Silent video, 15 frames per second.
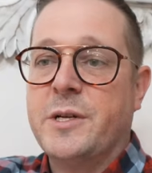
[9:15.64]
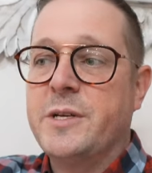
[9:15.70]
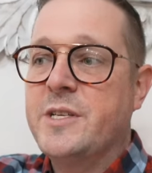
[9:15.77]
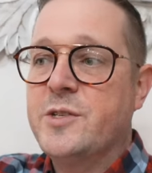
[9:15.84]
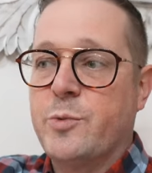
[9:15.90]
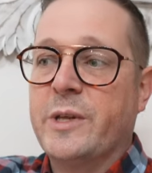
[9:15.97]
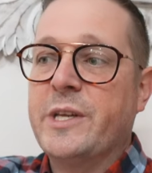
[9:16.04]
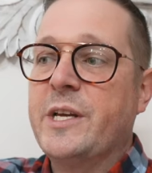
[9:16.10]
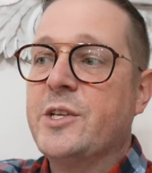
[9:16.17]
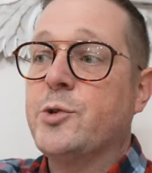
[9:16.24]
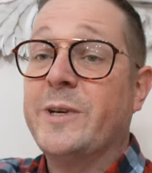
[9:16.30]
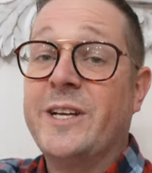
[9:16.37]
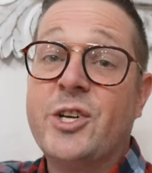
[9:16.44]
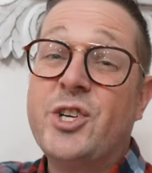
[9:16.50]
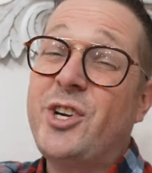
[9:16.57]
So he's really
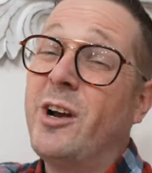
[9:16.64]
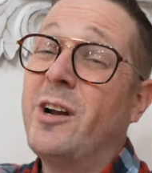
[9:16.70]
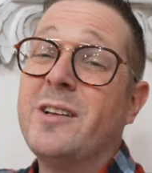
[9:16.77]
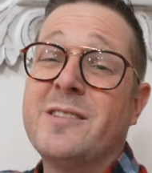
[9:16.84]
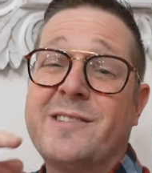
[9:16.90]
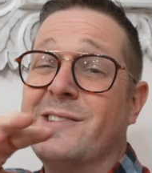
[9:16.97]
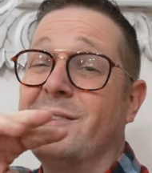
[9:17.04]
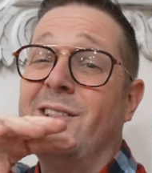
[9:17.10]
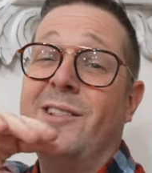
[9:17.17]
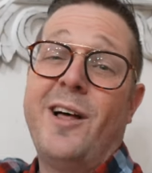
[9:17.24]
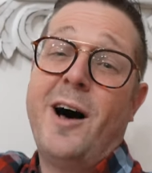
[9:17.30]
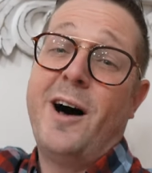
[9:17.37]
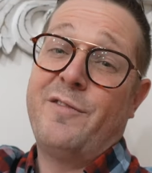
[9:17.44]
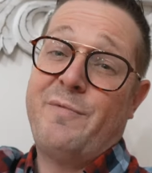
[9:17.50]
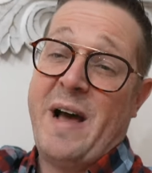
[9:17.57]
into it. And shoutouts
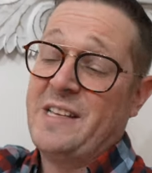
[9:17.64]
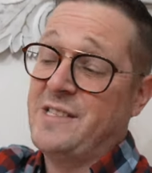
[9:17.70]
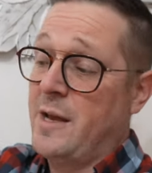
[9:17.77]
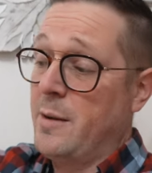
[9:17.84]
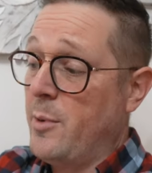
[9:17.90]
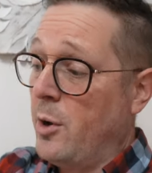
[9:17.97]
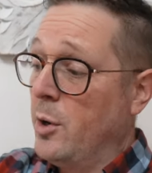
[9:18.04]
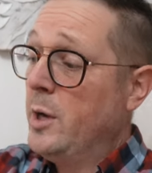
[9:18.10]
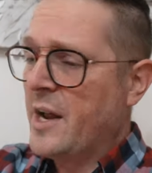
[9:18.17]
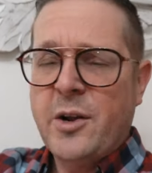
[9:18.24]
love basketball.